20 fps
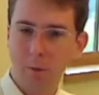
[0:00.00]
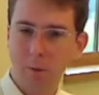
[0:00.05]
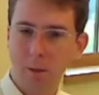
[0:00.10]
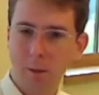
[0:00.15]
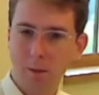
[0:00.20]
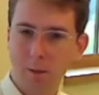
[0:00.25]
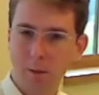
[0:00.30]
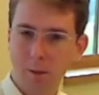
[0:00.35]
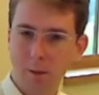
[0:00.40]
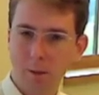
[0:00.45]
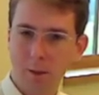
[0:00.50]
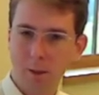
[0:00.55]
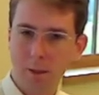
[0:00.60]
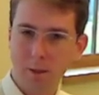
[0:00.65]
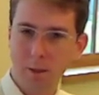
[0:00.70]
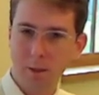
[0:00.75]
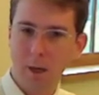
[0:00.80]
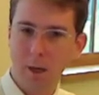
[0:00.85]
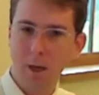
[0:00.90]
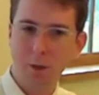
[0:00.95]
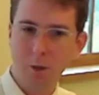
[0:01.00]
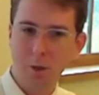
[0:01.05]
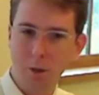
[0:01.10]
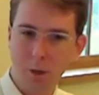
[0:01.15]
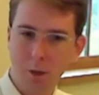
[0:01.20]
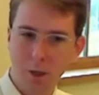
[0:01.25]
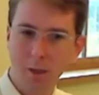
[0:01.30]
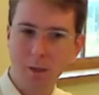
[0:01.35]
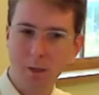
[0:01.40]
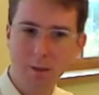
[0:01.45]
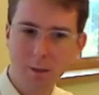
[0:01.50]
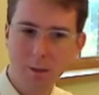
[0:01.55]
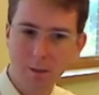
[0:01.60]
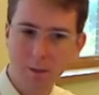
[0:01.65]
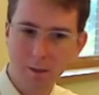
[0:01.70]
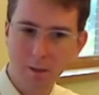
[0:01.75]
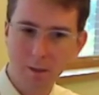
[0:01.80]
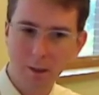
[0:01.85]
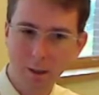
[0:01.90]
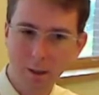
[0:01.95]
It's not
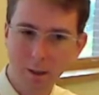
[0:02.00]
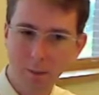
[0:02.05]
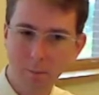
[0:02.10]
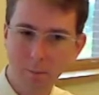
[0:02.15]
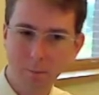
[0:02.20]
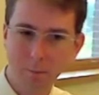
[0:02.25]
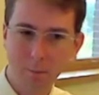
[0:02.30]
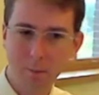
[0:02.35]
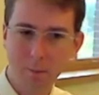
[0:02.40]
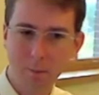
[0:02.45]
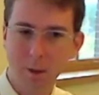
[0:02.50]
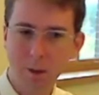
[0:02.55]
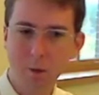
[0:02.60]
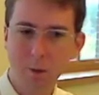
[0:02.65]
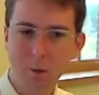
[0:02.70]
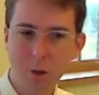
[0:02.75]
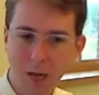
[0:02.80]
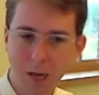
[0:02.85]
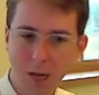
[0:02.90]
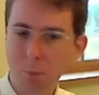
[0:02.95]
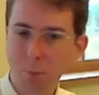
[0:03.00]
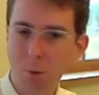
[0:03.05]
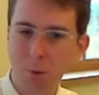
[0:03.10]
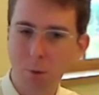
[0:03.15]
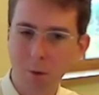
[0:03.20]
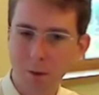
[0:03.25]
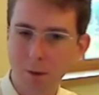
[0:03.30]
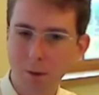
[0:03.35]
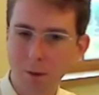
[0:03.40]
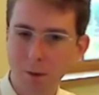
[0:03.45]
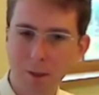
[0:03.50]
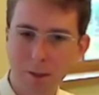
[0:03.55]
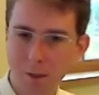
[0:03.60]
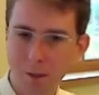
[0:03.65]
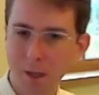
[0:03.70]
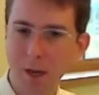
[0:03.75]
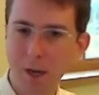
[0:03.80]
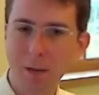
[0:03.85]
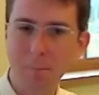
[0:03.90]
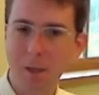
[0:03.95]
just chat
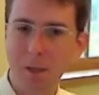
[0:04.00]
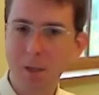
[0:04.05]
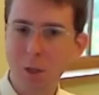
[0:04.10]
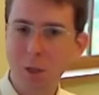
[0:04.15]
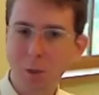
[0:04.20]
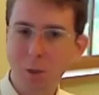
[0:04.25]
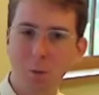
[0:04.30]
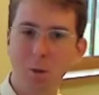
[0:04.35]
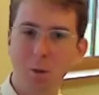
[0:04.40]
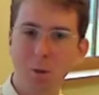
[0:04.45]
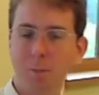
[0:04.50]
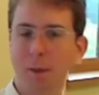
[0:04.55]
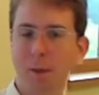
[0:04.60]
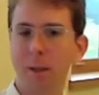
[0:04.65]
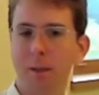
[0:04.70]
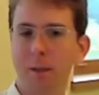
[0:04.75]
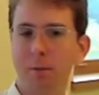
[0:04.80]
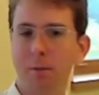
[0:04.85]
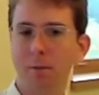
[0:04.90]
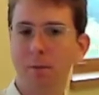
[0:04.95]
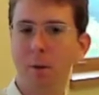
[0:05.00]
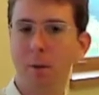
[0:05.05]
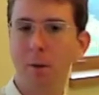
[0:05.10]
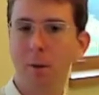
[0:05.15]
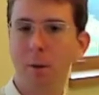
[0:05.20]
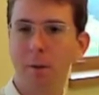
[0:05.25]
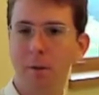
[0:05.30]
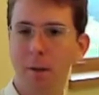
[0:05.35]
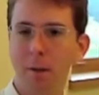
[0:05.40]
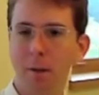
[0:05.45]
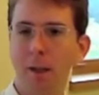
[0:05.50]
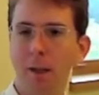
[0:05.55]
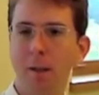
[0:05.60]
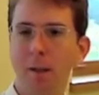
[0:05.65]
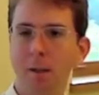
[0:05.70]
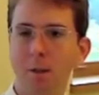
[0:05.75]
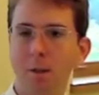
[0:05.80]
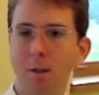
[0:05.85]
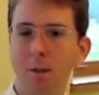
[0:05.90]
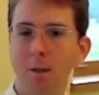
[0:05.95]
and message boards back and forth, right?
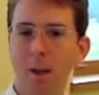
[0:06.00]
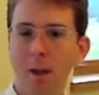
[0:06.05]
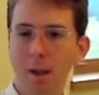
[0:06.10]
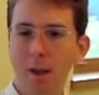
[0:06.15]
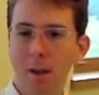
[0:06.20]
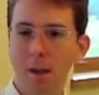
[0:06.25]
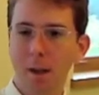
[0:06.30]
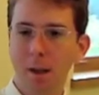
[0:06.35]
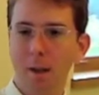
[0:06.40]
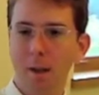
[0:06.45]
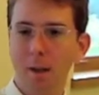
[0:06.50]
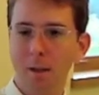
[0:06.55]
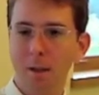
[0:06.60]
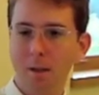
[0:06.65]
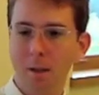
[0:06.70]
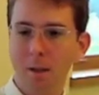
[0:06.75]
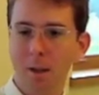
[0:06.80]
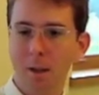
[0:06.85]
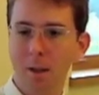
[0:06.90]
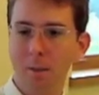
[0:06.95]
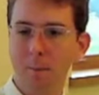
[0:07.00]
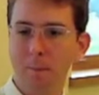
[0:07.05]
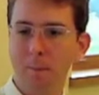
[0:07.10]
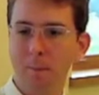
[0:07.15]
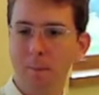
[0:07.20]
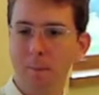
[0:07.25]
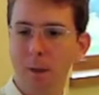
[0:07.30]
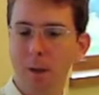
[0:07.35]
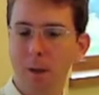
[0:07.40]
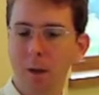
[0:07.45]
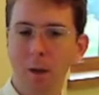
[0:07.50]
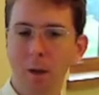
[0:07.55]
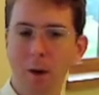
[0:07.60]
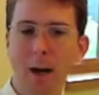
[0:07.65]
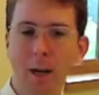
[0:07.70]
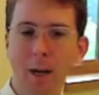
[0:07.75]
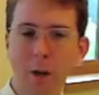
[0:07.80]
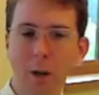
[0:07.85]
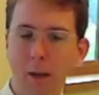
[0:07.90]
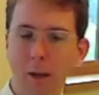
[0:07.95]
It's
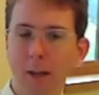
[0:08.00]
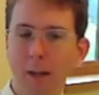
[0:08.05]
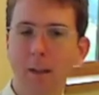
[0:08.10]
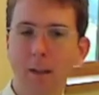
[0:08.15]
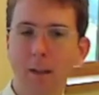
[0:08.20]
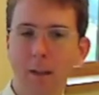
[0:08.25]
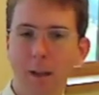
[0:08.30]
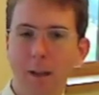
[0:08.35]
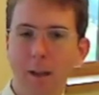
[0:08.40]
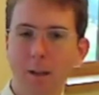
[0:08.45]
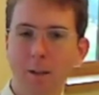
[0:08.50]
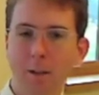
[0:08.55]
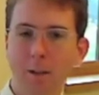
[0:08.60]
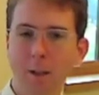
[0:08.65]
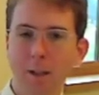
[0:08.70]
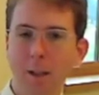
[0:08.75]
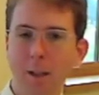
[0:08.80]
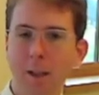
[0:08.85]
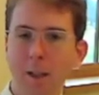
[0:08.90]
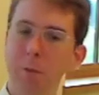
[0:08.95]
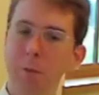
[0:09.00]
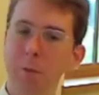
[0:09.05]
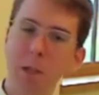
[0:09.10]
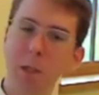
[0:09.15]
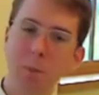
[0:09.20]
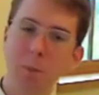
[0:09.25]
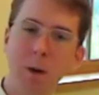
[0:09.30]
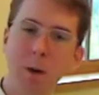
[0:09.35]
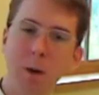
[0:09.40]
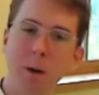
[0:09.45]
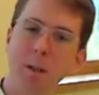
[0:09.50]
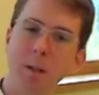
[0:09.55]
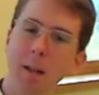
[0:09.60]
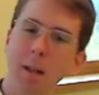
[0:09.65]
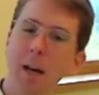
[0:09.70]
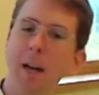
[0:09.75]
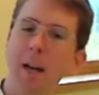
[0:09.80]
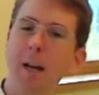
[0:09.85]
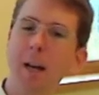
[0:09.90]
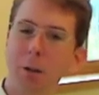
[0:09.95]
I created this, and then in response to
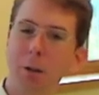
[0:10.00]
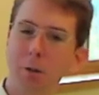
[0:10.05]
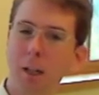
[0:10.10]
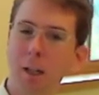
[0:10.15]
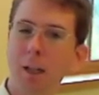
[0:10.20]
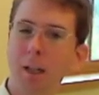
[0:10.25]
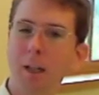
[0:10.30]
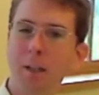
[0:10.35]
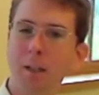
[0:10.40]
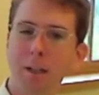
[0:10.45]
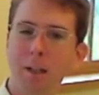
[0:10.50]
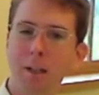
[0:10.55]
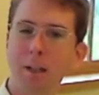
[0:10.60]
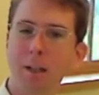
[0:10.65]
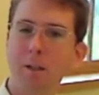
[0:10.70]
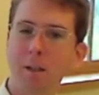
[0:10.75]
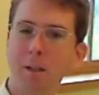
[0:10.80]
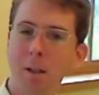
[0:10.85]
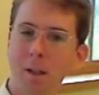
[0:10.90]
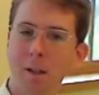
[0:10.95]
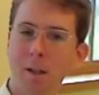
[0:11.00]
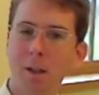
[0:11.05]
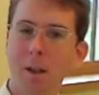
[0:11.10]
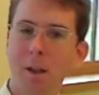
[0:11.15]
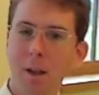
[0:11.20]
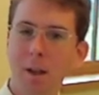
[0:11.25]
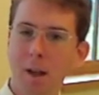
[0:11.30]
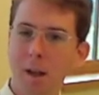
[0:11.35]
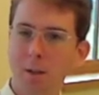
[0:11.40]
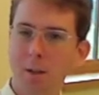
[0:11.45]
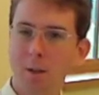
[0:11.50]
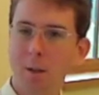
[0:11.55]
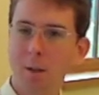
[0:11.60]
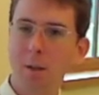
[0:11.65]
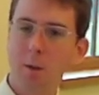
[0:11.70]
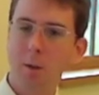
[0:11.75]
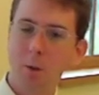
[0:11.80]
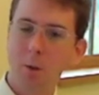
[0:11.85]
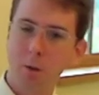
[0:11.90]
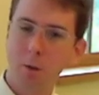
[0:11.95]
that, I created this, and so
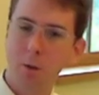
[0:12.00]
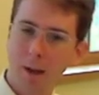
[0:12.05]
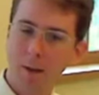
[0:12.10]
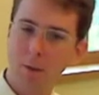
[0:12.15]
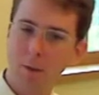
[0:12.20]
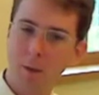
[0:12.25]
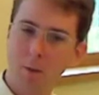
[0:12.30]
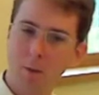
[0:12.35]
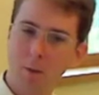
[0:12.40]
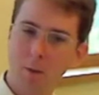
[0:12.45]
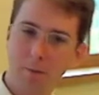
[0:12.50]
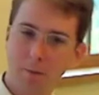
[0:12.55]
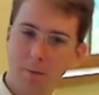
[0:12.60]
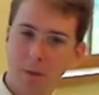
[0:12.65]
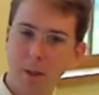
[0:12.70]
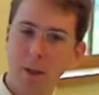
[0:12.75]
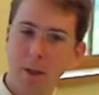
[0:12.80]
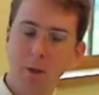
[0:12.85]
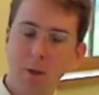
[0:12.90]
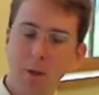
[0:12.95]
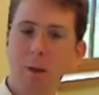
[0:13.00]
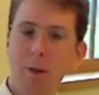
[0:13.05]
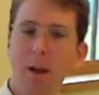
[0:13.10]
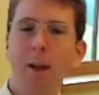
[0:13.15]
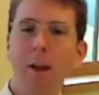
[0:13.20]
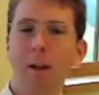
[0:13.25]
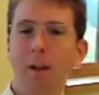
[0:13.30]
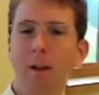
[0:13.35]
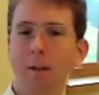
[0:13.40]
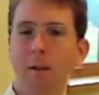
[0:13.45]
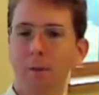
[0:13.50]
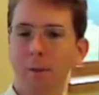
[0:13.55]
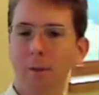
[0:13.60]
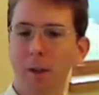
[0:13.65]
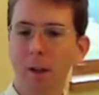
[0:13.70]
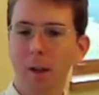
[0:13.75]
you have these sort of very creative